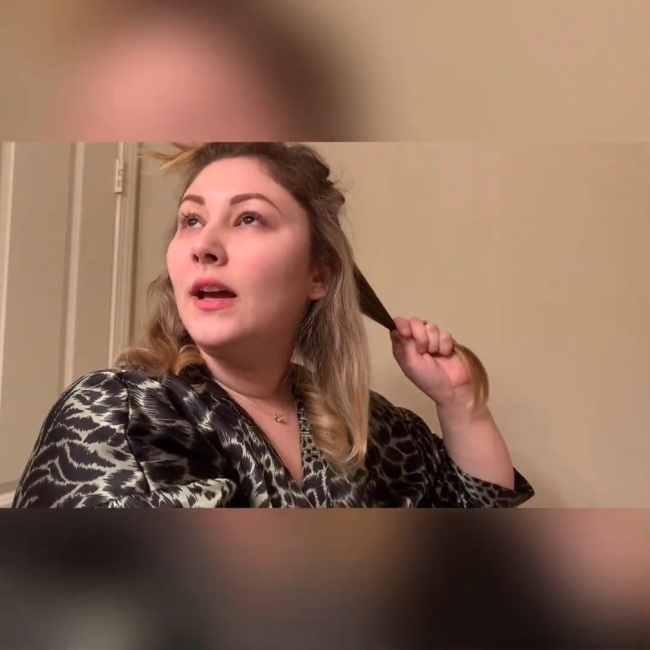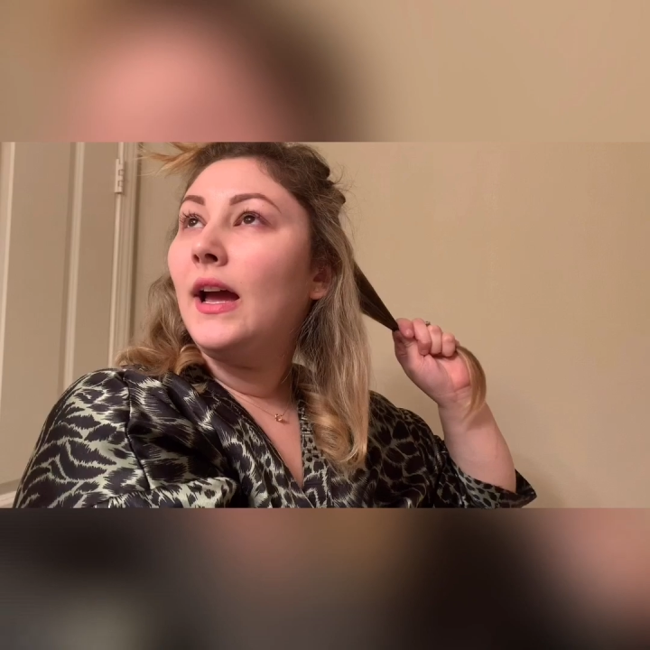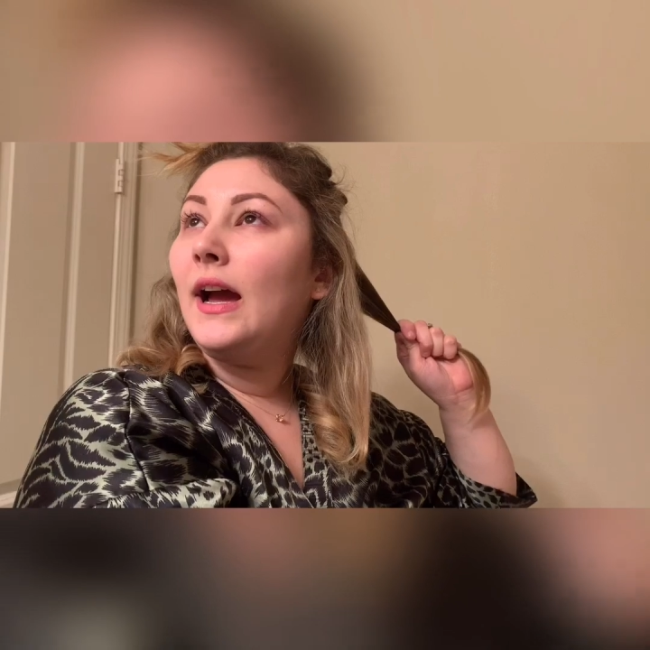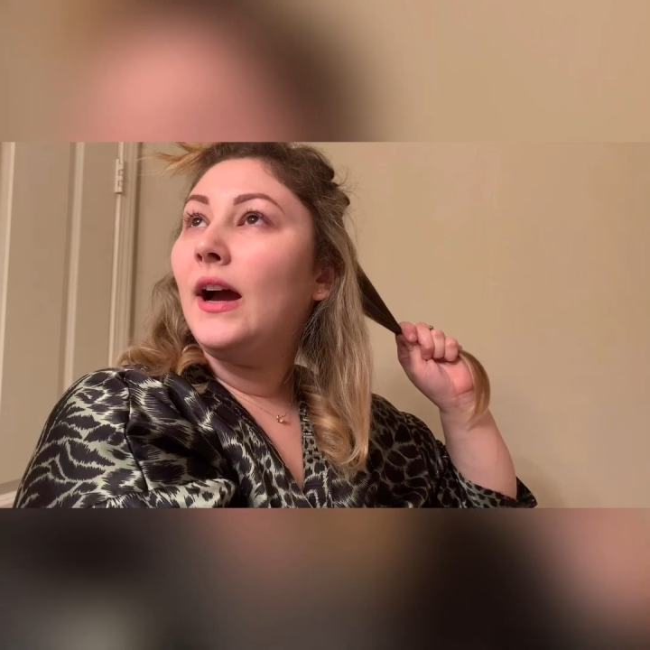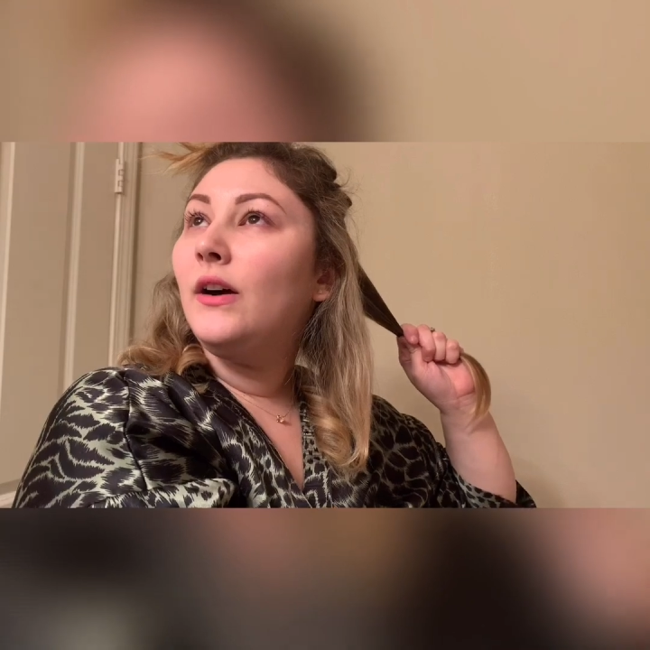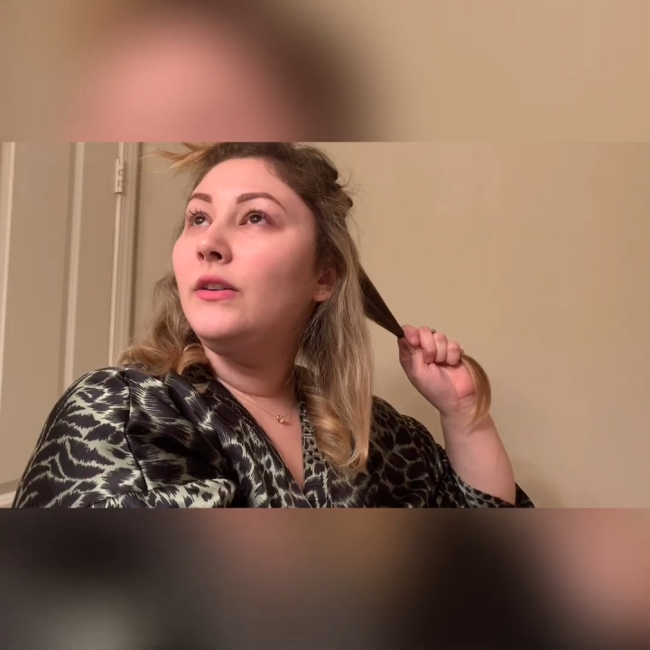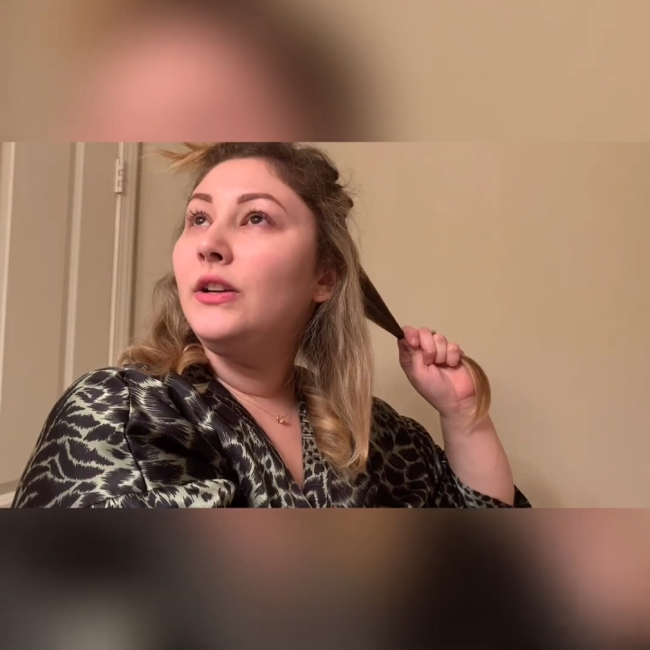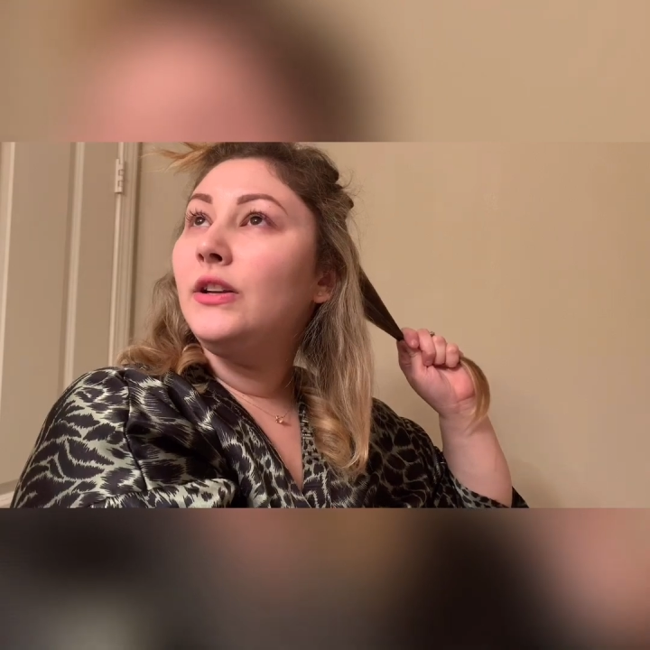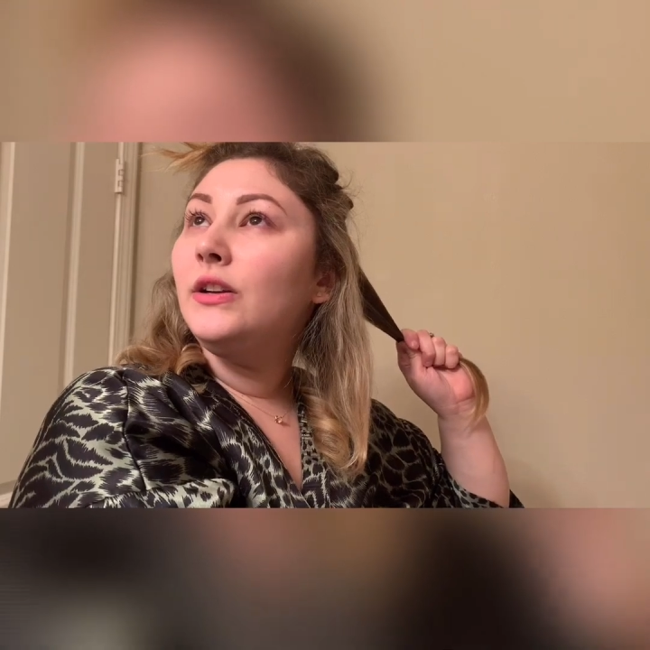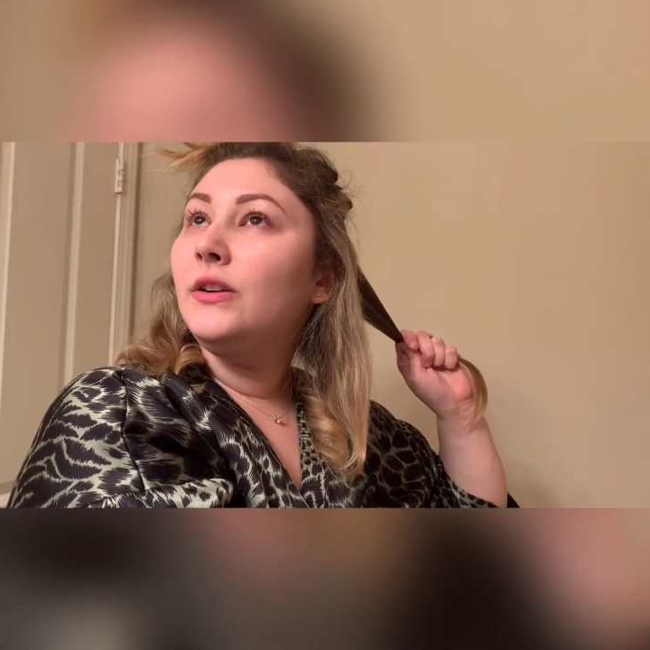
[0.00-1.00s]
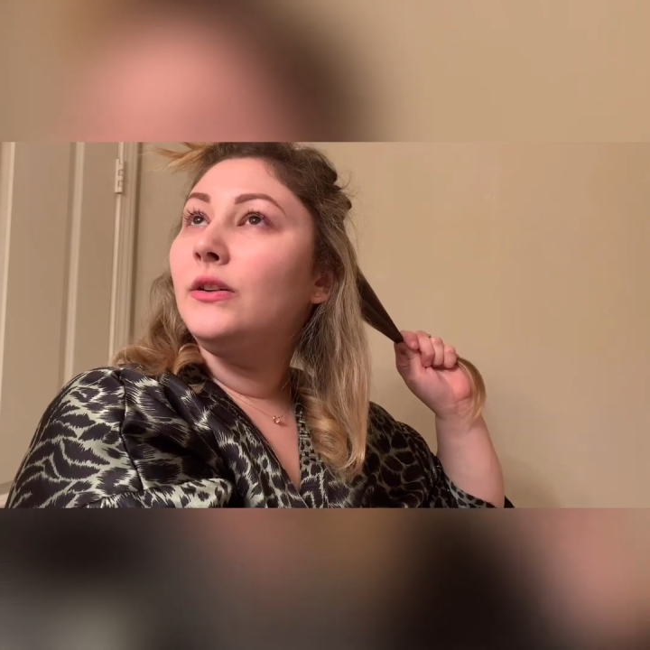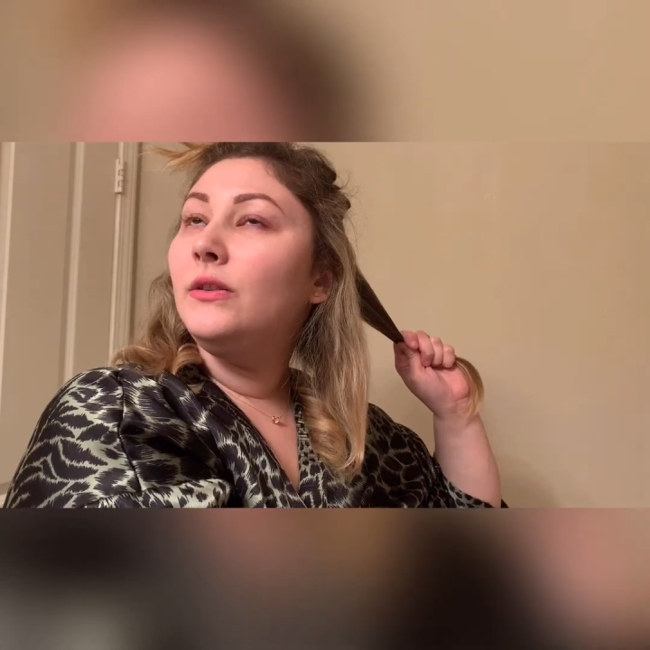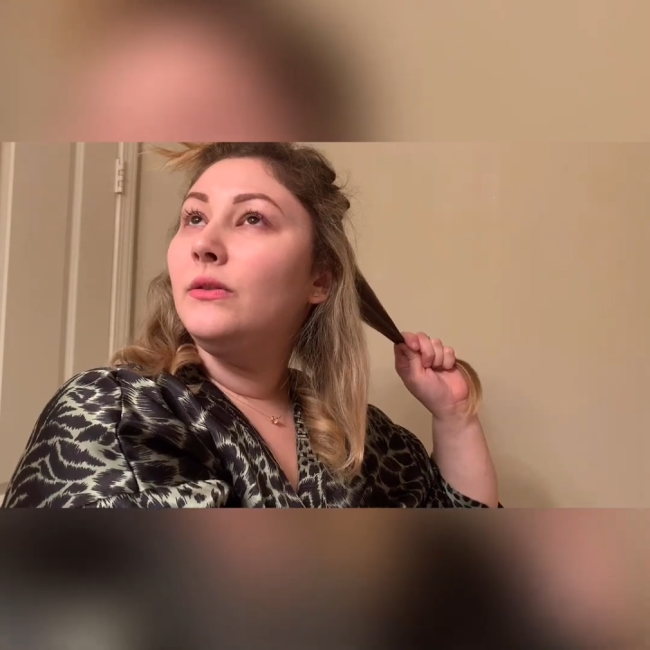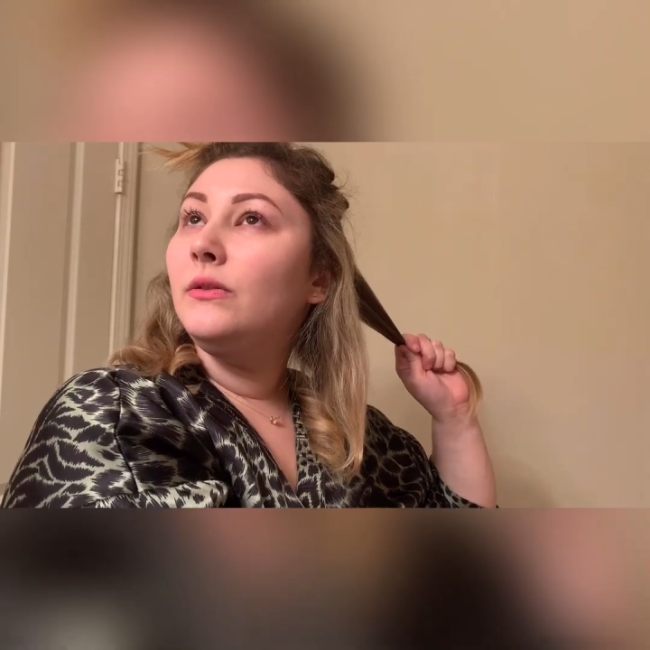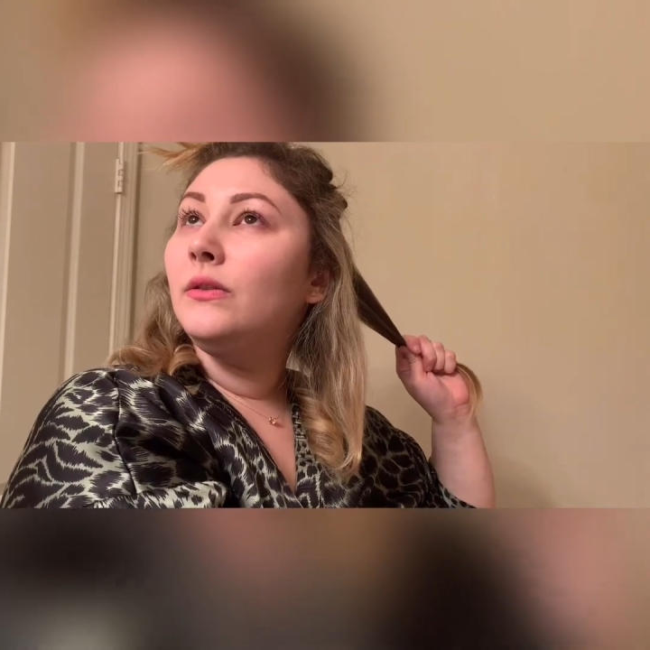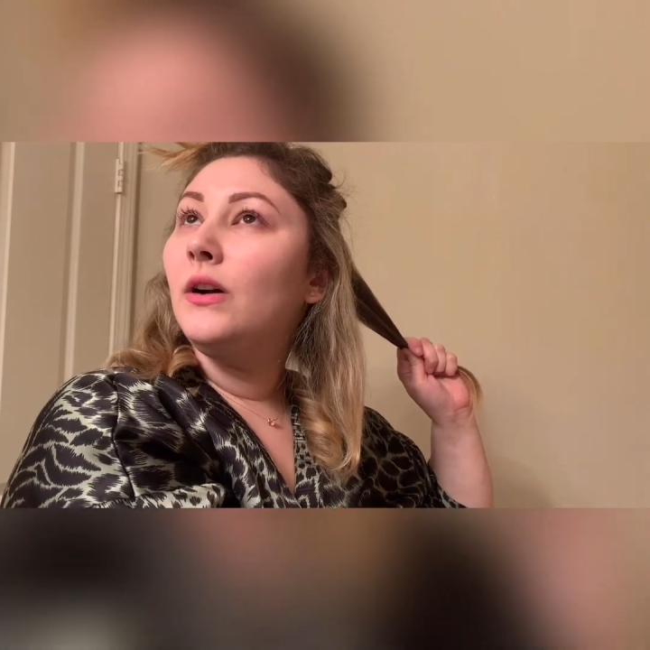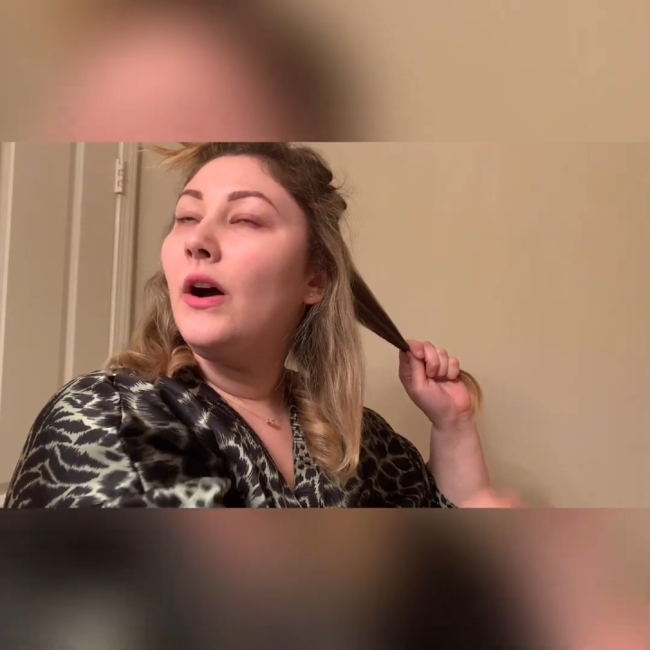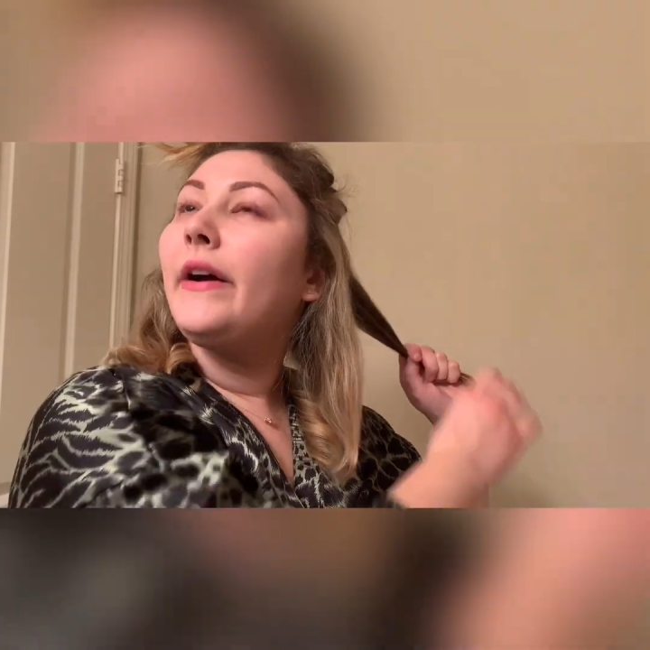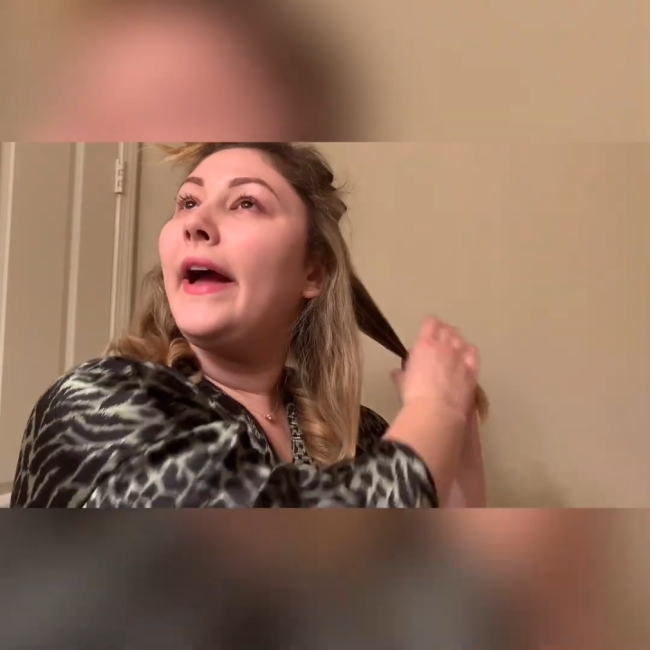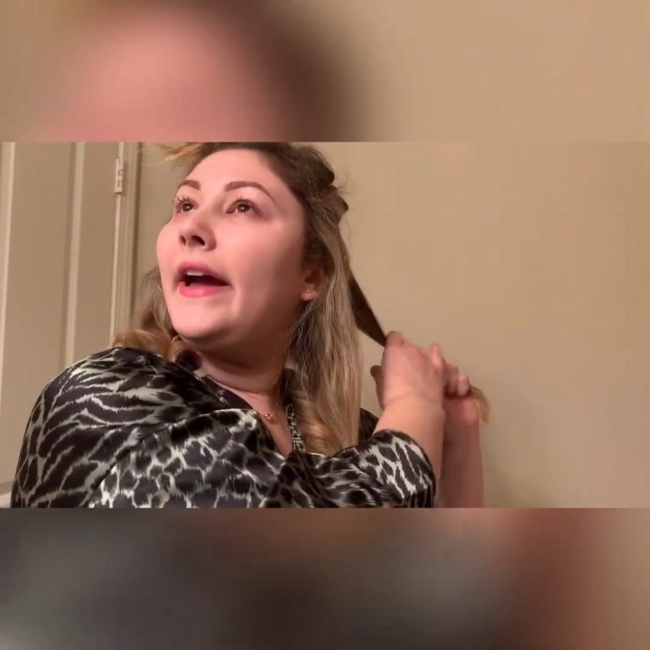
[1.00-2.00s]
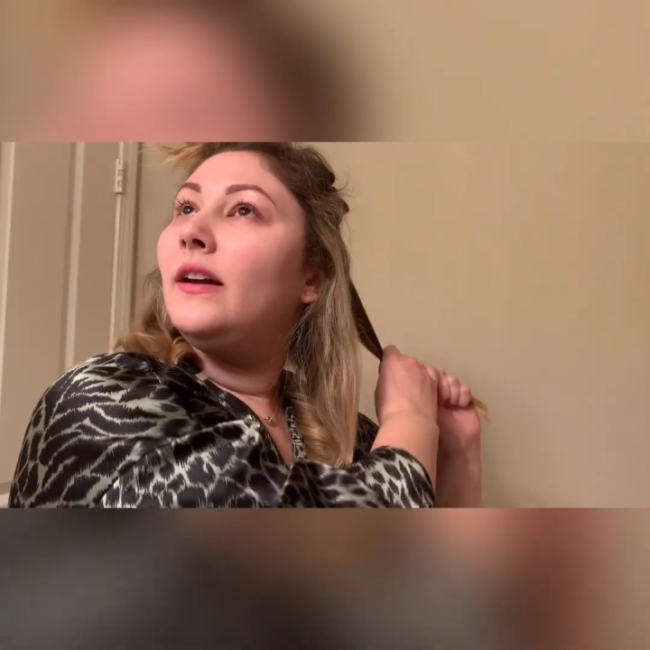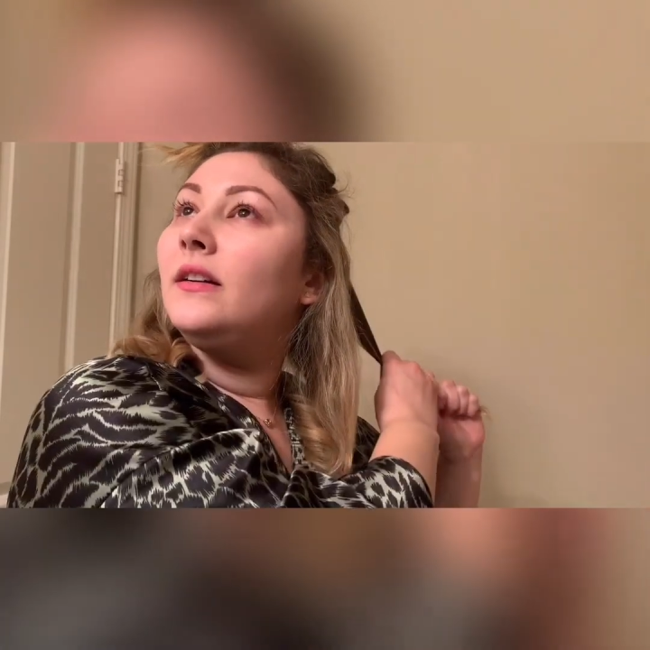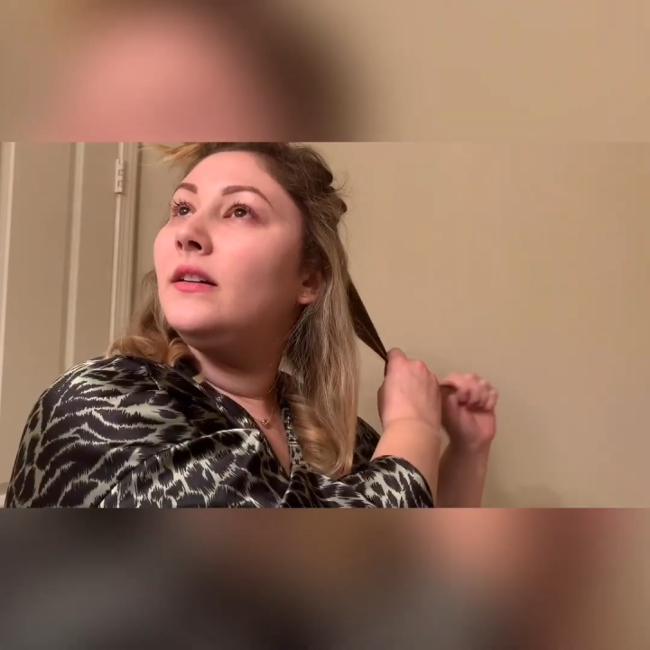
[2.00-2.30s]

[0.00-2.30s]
how do you, okay.